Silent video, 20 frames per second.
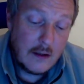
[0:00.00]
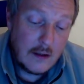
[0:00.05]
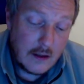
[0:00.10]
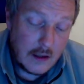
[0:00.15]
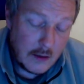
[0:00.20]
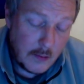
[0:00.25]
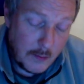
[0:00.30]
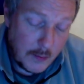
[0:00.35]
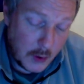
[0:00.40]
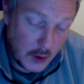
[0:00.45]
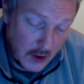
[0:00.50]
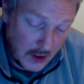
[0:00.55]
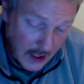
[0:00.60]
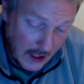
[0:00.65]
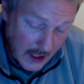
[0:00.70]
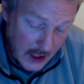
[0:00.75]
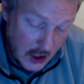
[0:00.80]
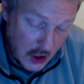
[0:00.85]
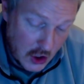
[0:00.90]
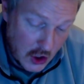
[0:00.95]
the
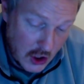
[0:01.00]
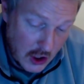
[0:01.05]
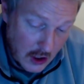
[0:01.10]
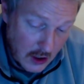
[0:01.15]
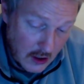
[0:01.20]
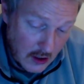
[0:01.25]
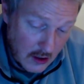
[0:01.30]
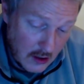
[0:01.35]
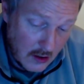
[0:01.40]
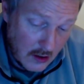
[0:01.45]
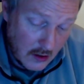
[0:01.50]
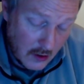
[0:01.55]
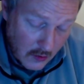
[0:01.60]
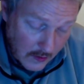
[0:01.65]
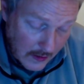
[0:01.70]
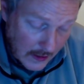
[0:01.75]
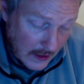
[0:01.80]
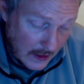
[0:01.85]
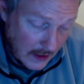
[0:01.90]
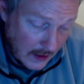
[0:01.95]
potential
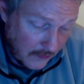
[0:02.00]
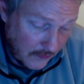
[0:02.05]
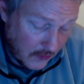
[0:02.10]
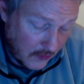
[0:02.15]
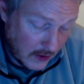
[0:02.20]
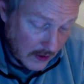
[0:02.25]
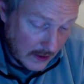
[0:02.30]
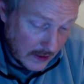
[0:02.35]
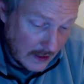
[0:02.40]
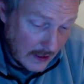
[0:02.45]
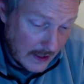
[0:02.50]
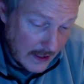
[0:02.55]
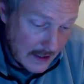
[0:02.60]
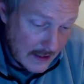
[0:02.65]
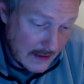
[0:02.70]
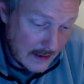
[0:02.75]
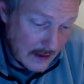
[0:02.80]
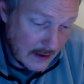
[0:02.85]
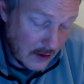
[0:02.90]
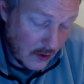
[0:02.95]
already for at
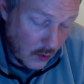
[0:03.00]
least